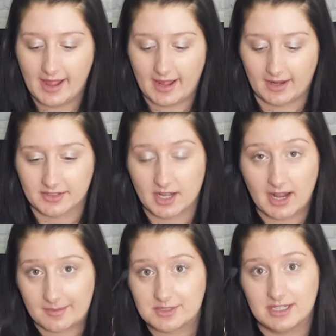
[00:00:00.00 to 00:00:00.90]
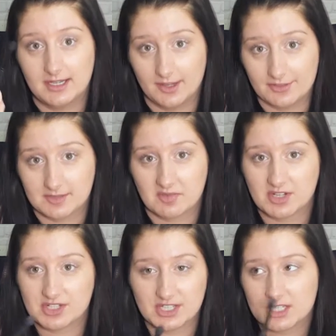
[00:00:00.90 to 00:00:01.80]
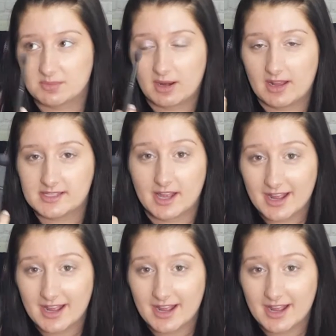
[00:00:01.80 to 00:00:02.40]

and I absolutely love this brush because it just applies,